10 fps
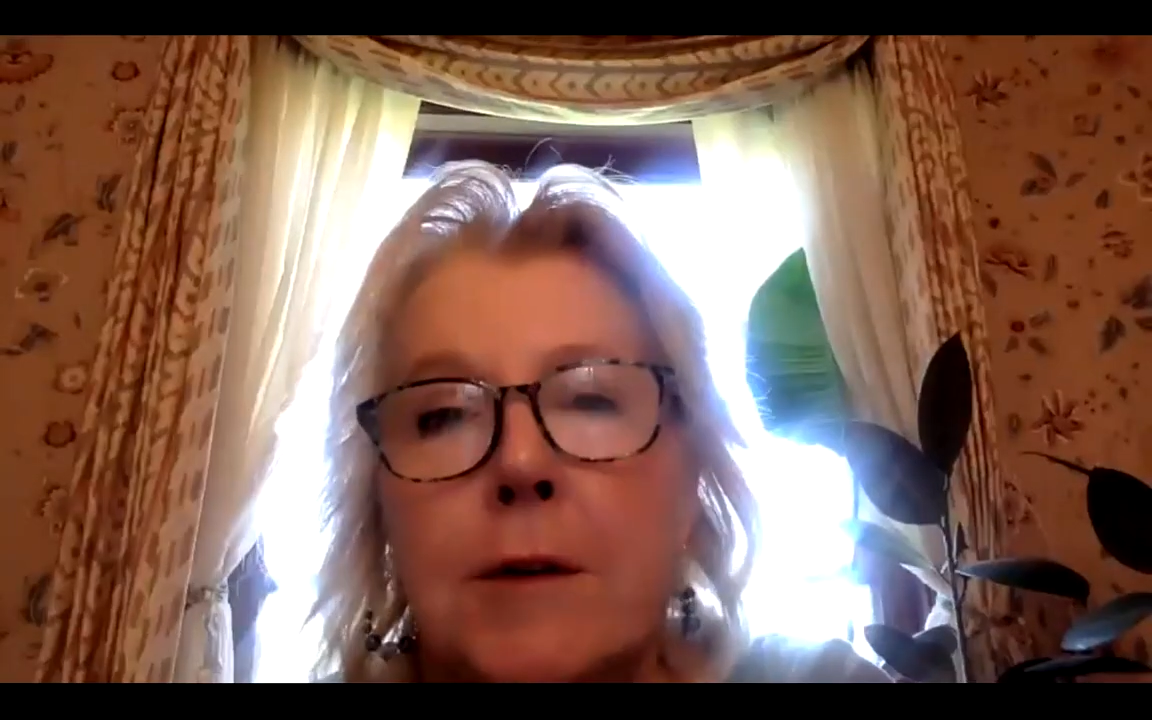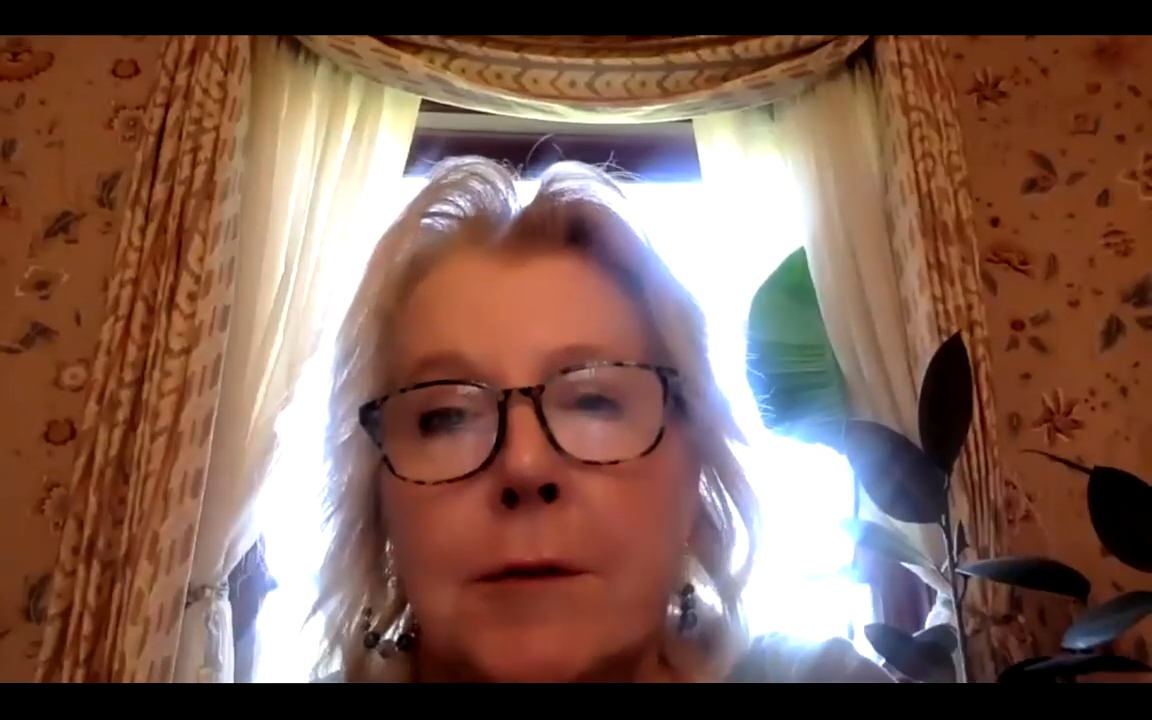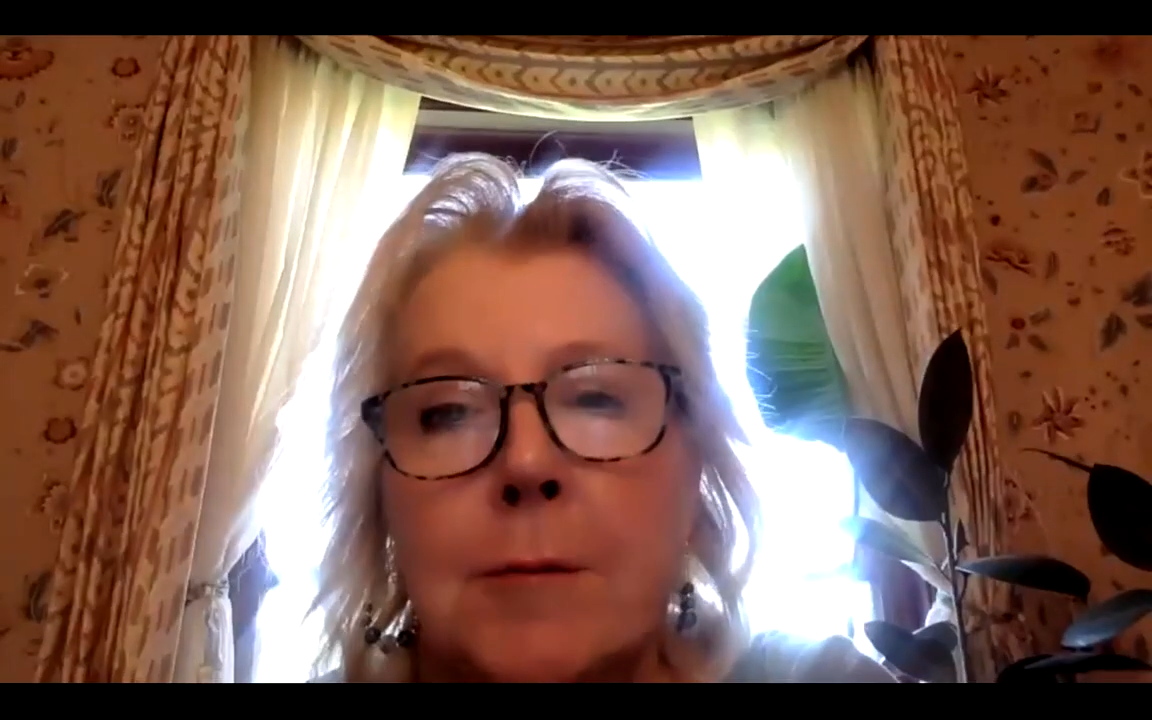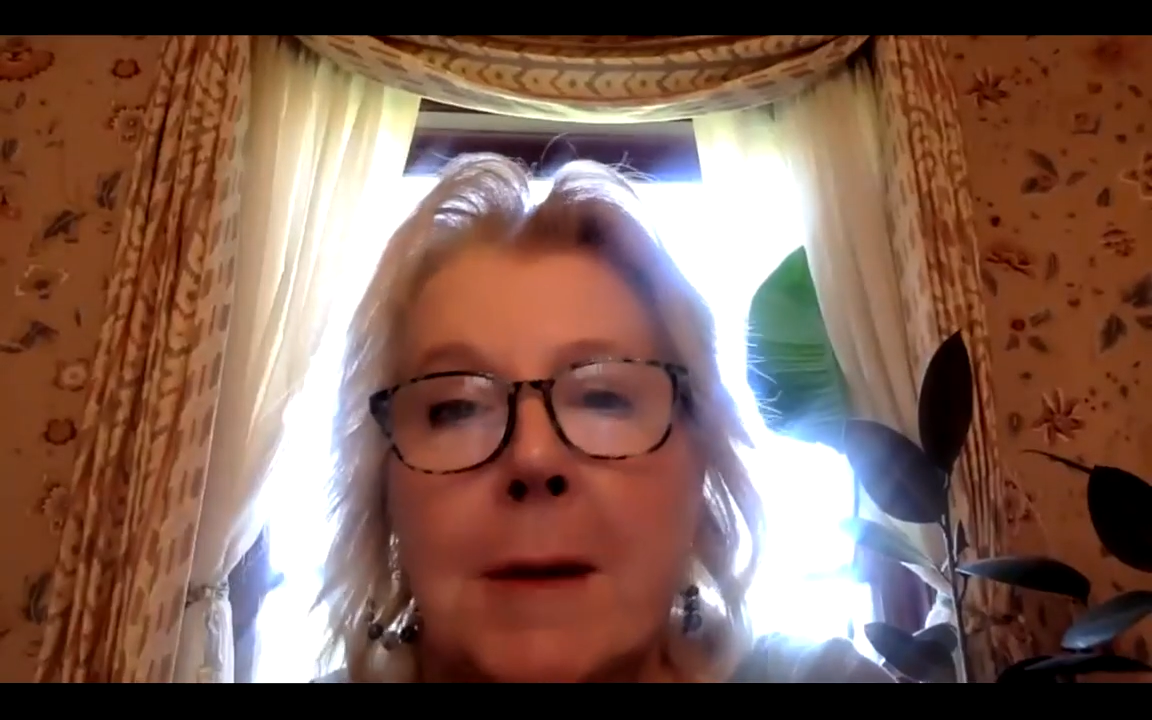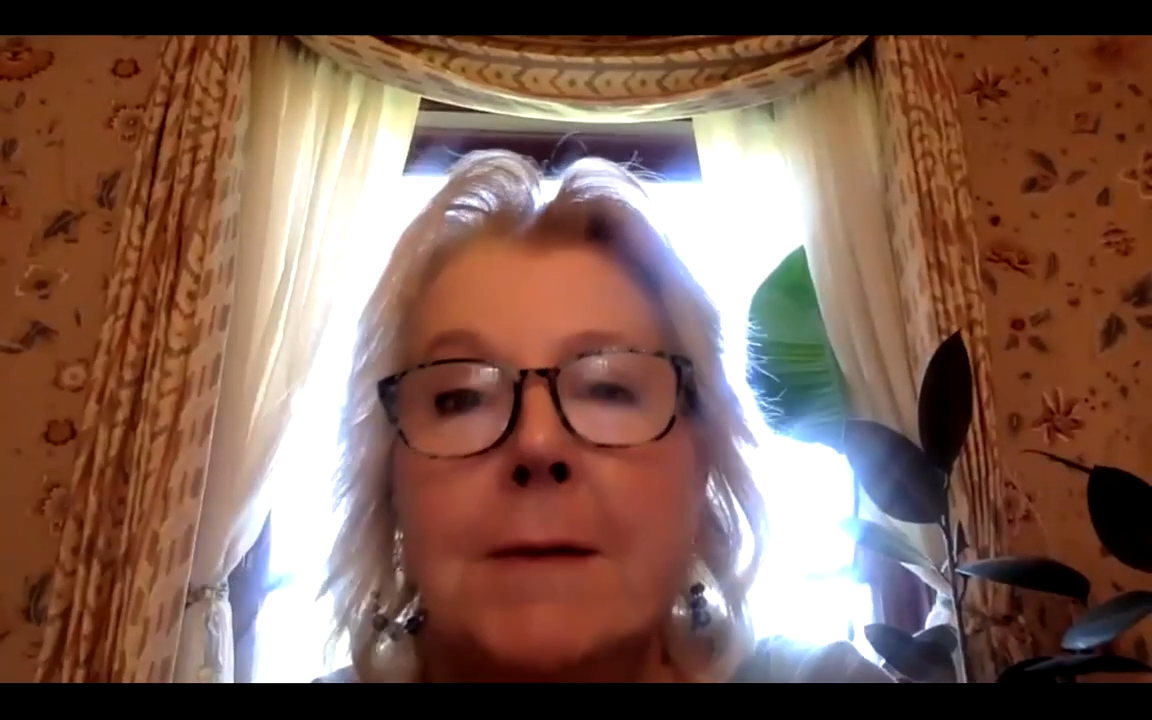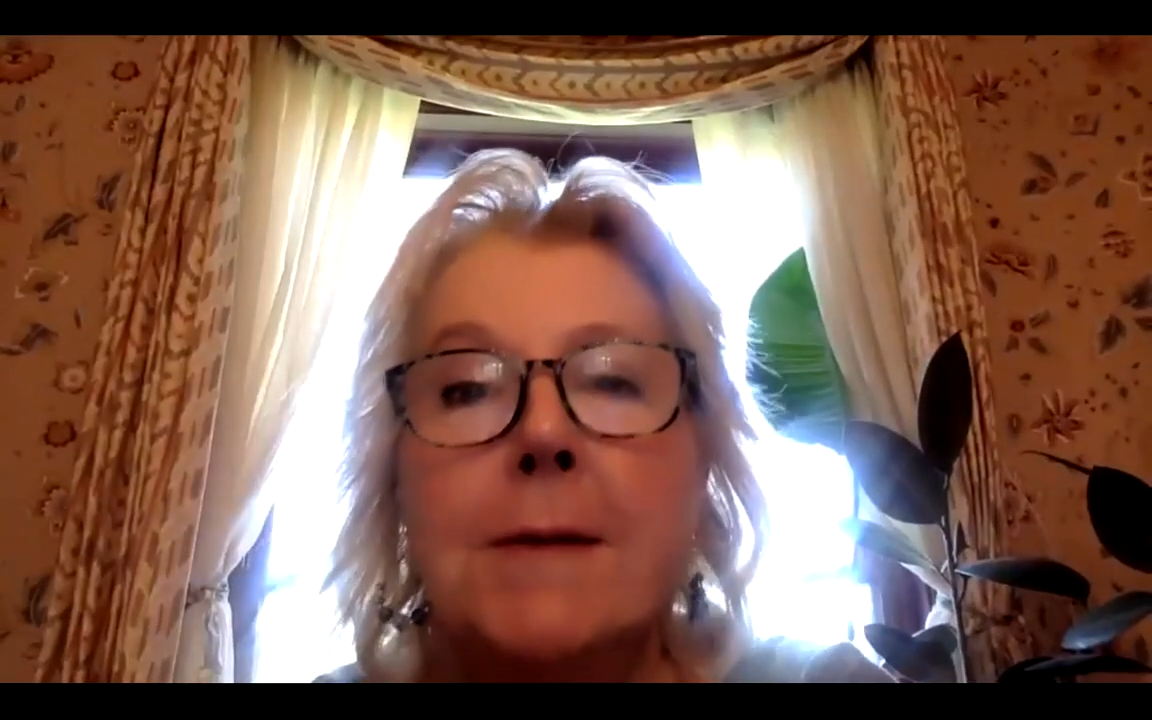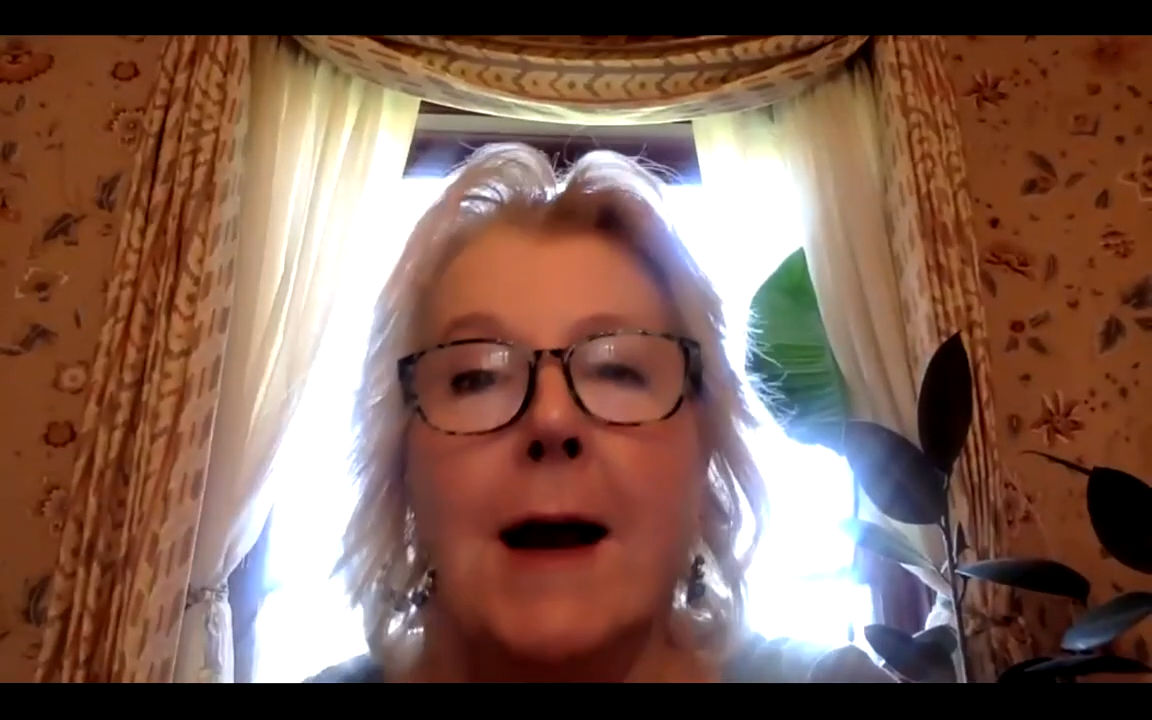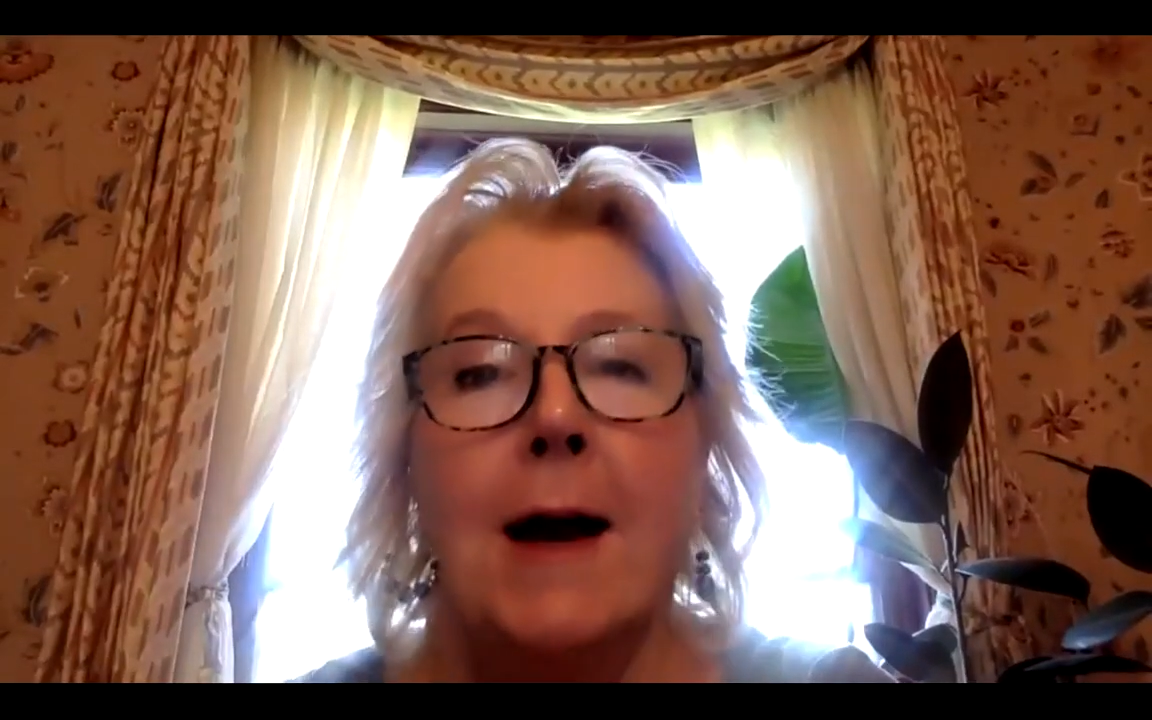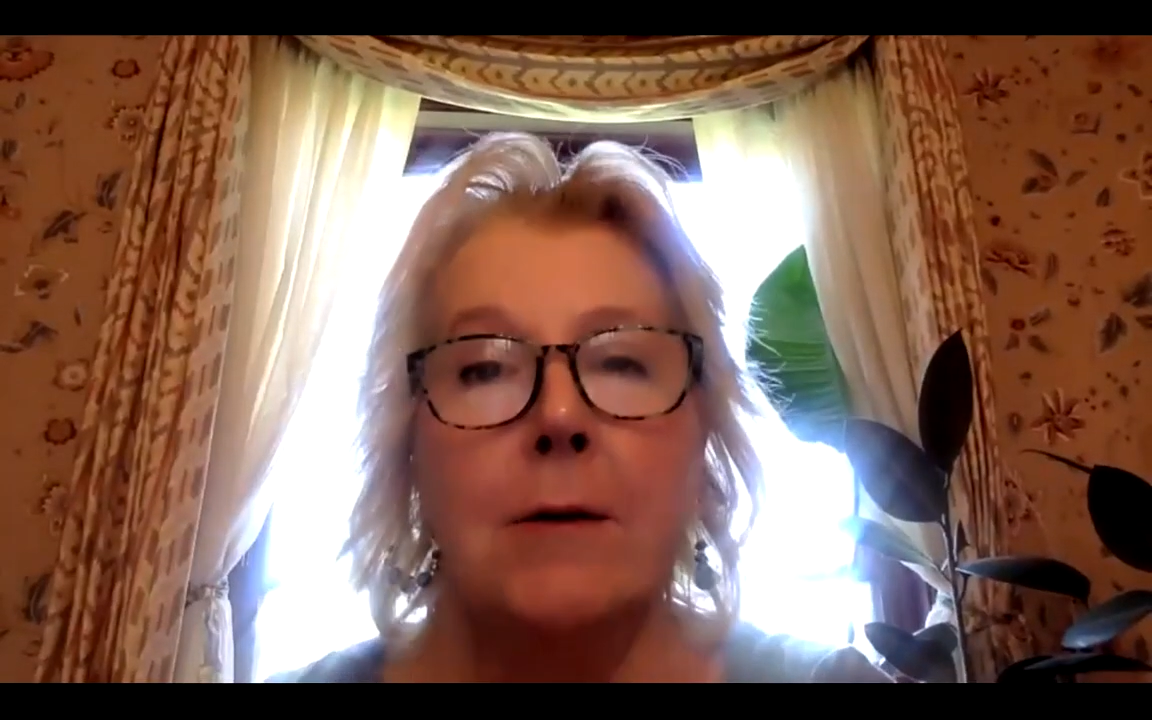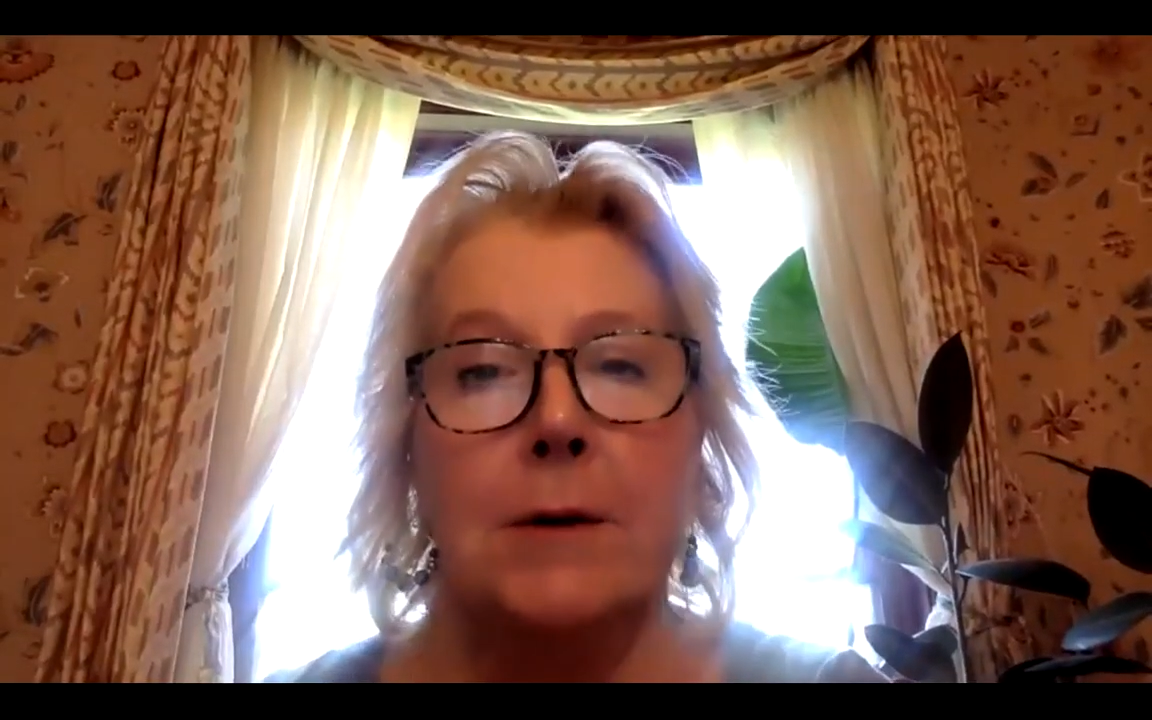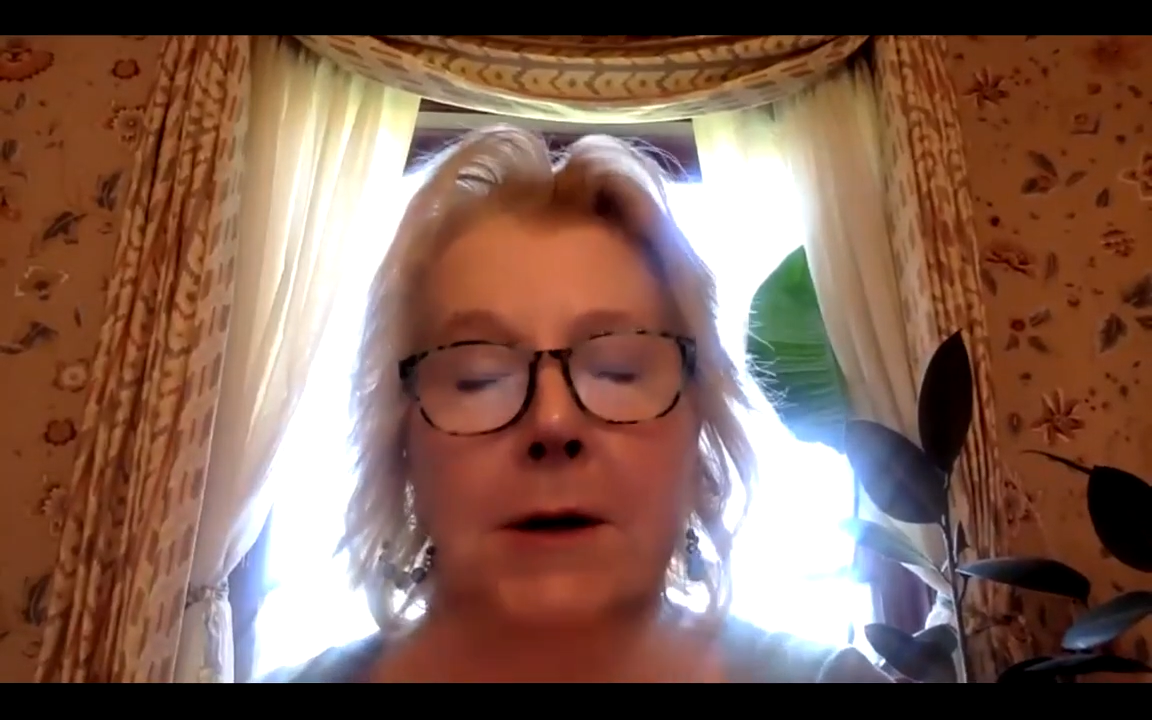to miss out